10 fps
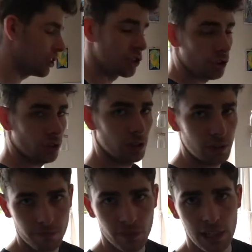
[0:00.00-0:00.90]

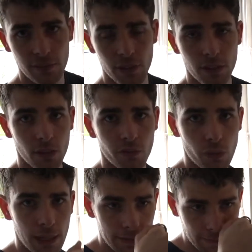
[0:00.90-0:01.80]
chocolate flavour of
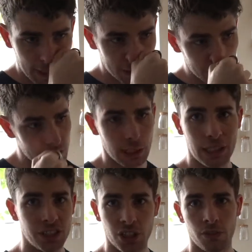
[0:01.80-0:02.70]
whey, just
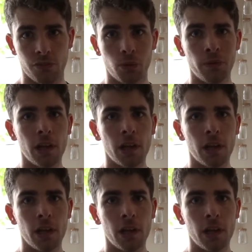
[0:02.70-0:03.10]
in general.